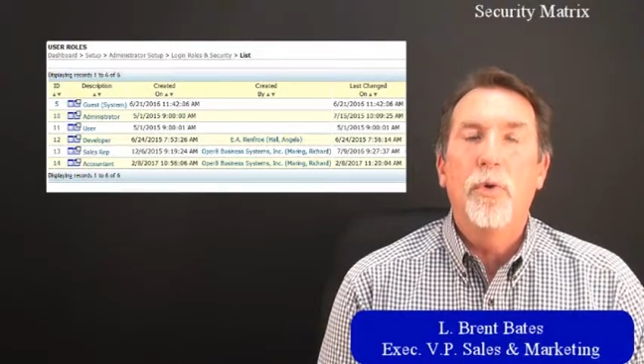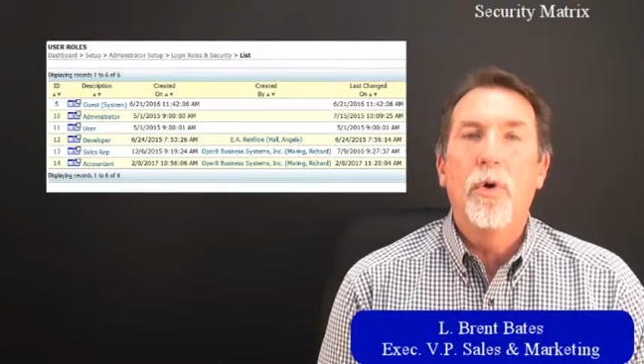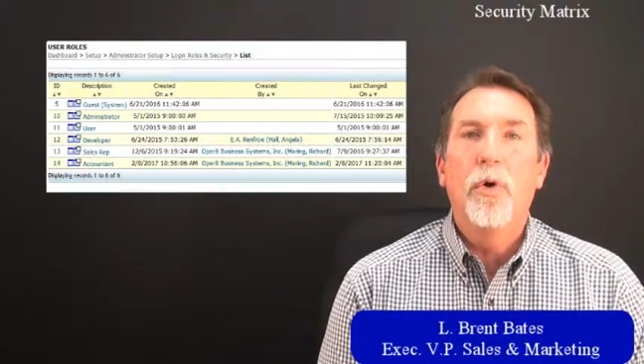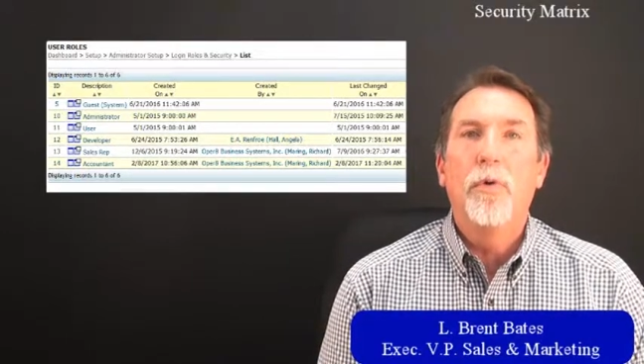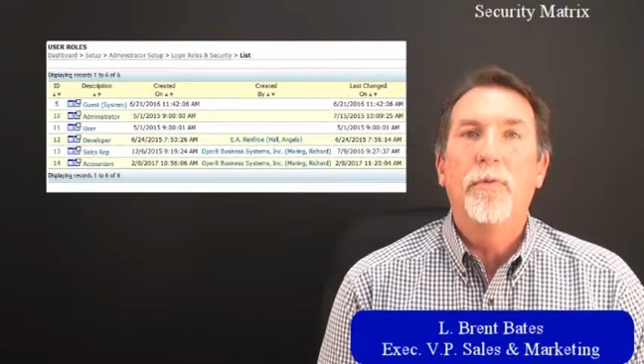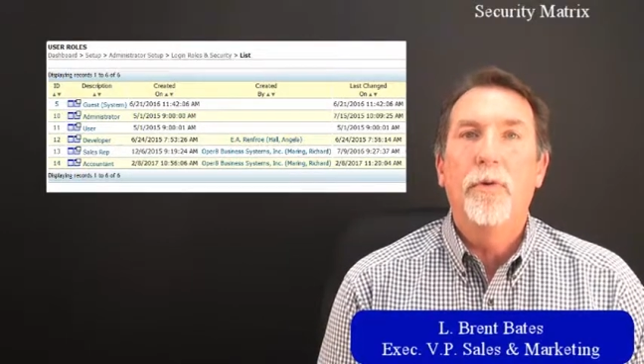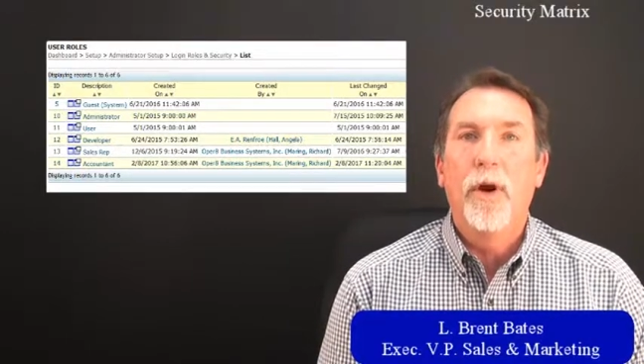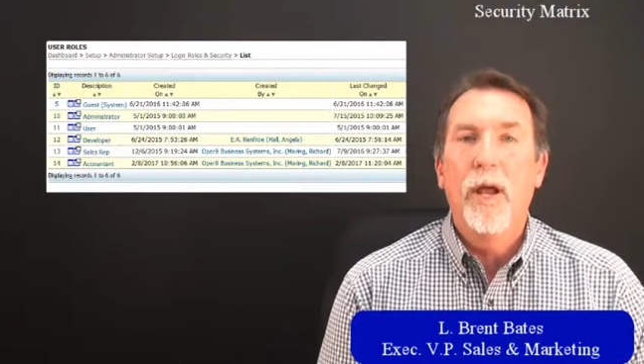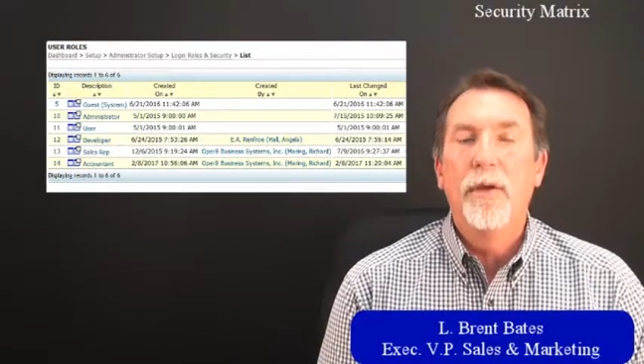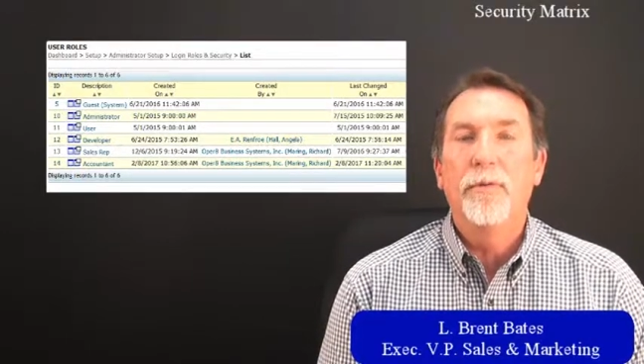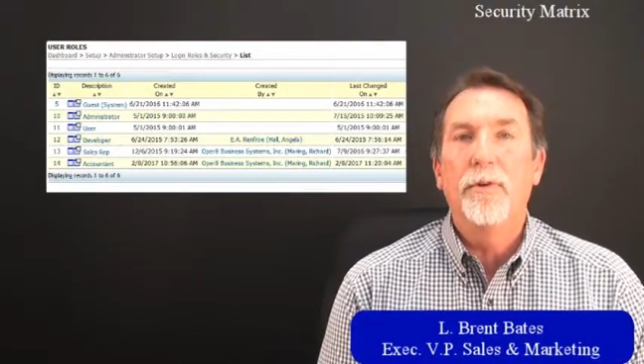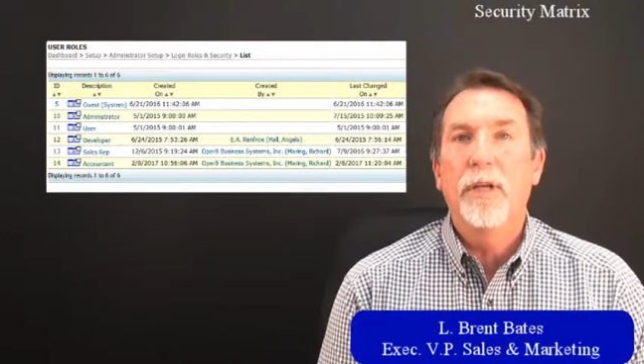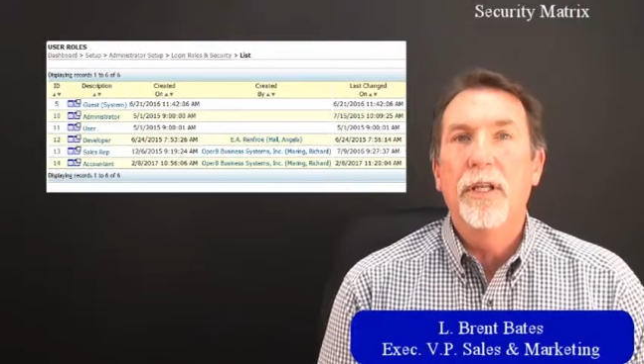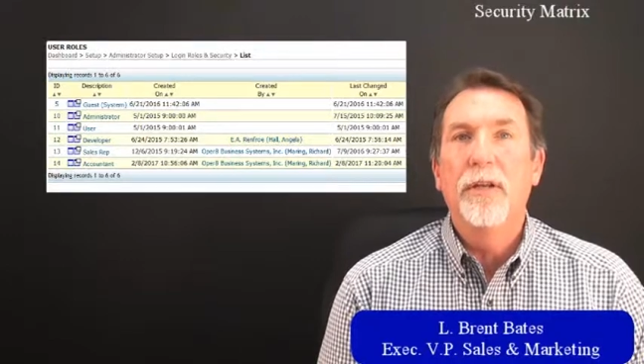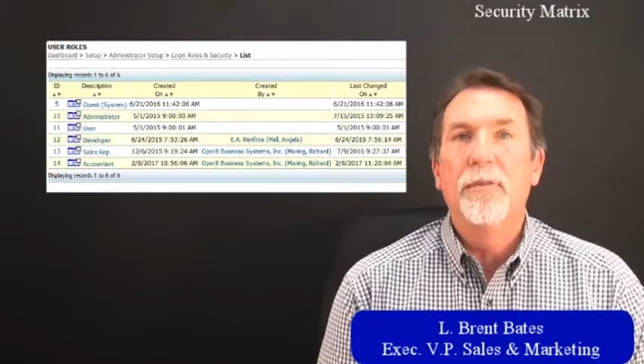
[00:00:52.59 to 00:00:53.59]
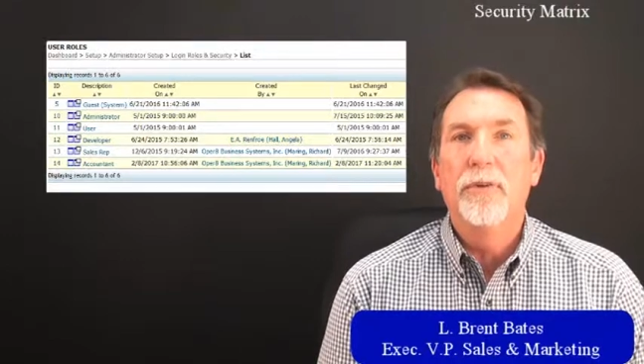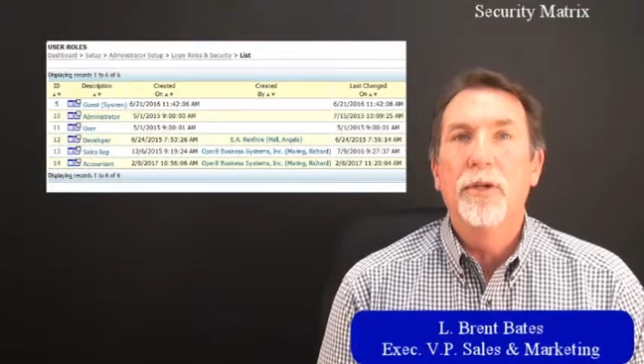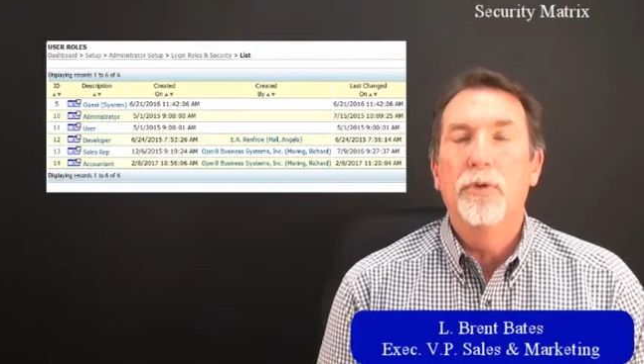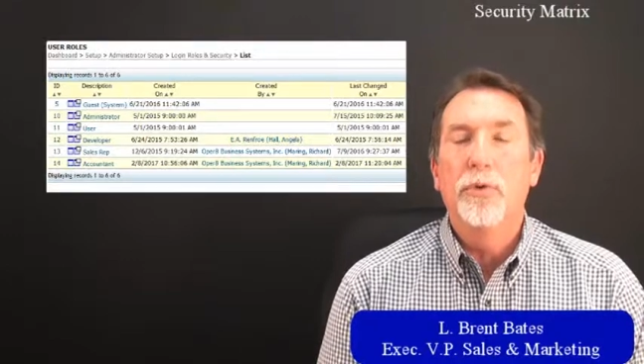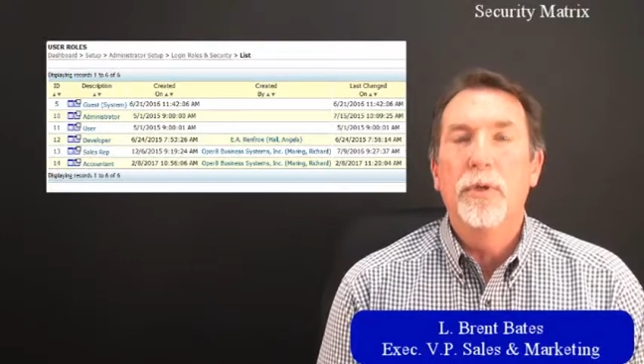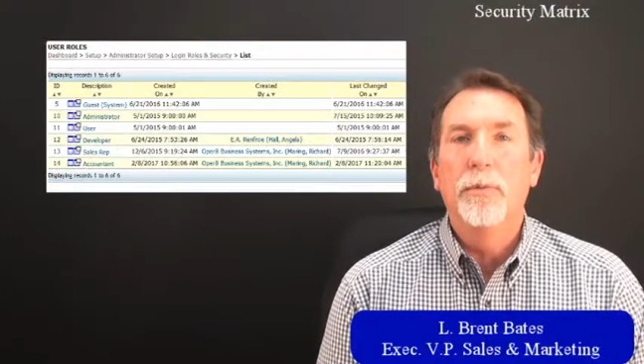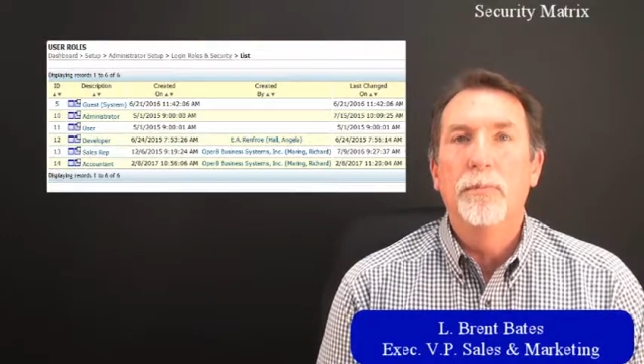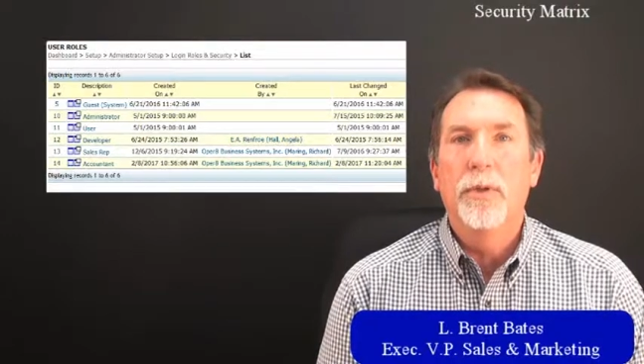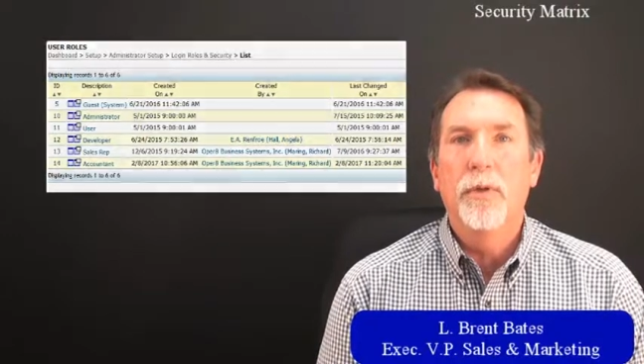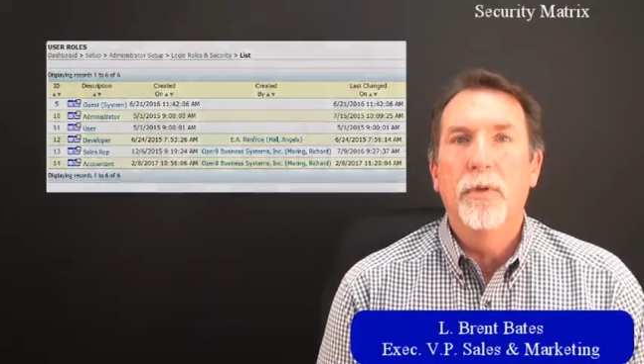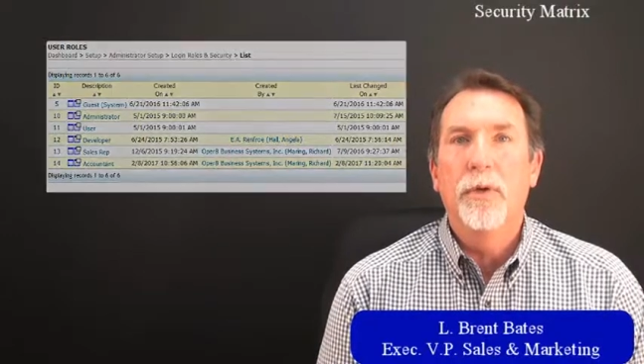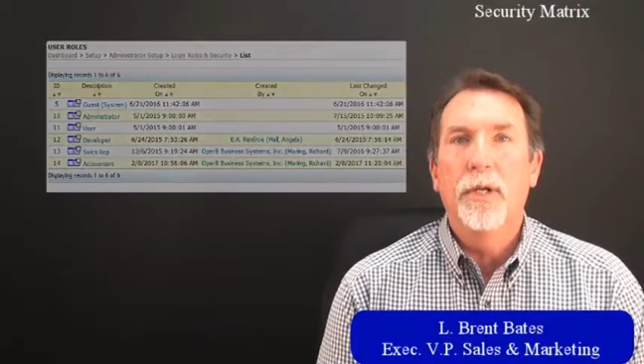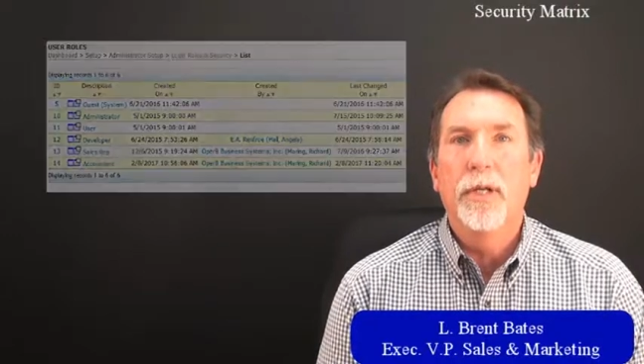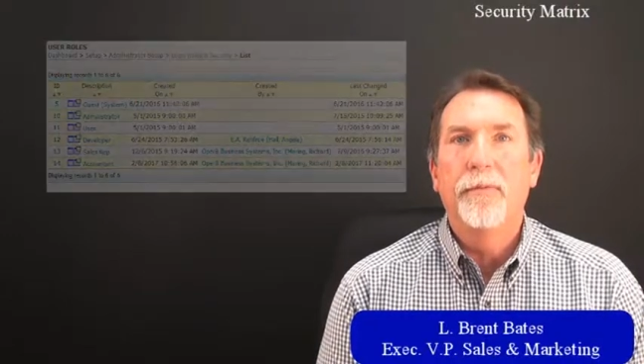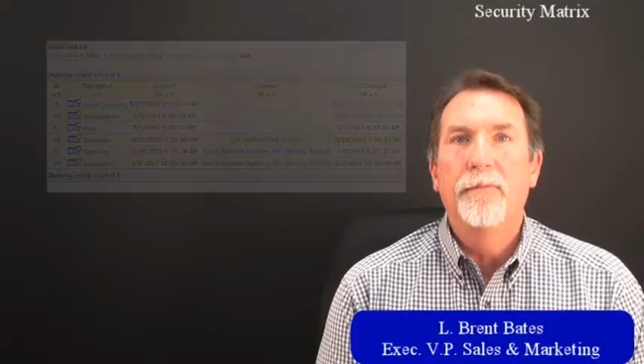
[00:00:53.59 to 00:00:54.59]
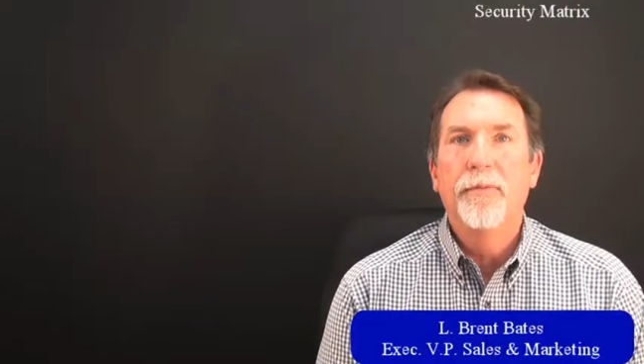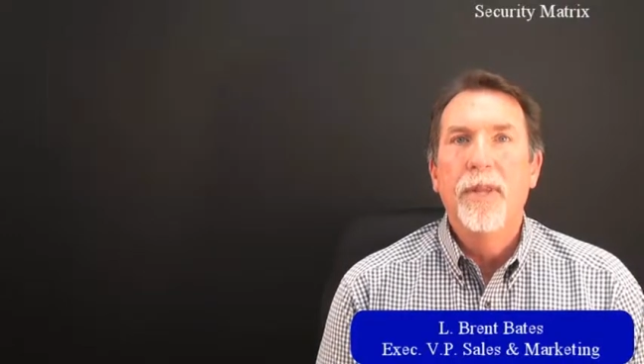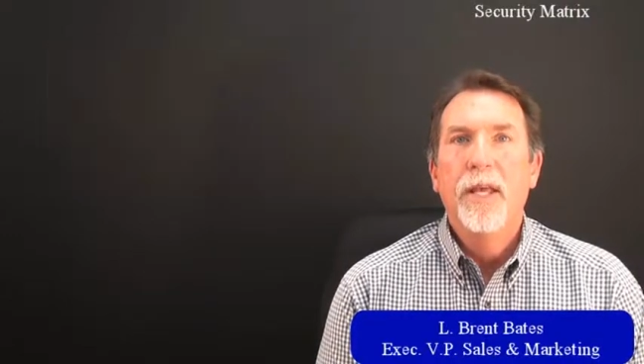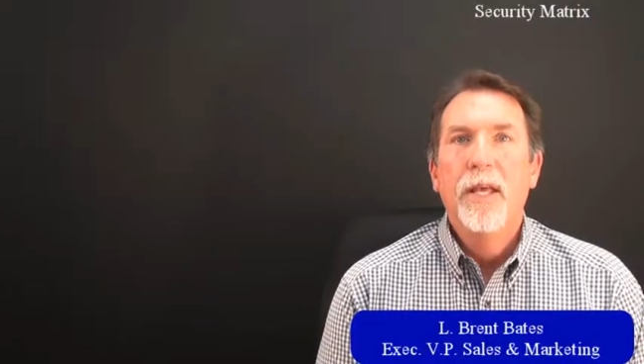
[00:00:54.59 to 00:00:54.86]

role for every individual employee.